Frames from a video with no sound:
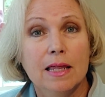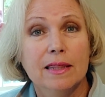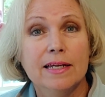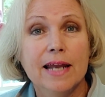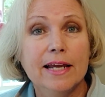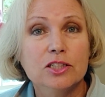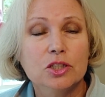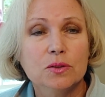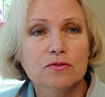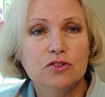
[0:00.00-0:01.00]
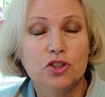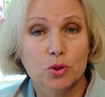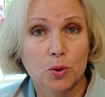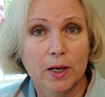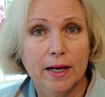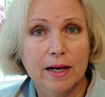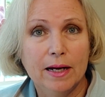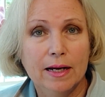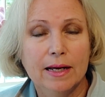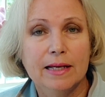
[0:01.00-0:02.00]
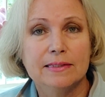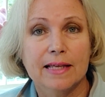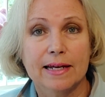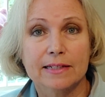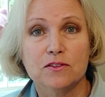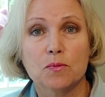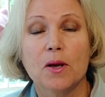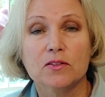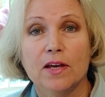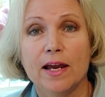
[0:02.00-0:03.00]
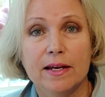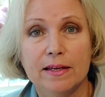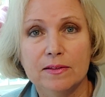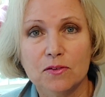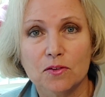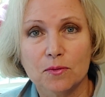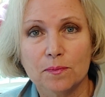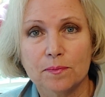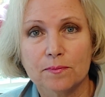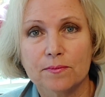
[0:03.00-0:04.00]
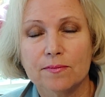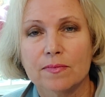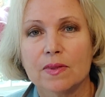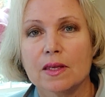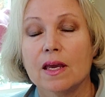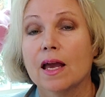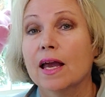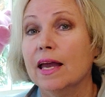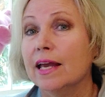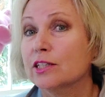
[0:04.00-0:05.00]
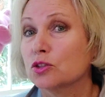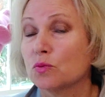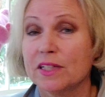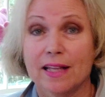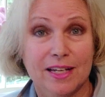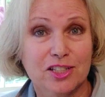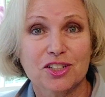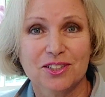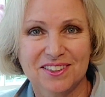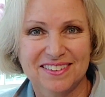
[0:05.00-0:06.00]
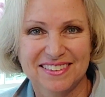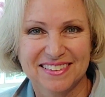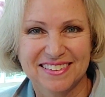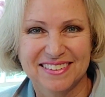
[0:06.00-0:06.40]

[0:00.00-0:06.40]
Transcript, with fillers: The nature of joy is that it's spontaneous, it's relational,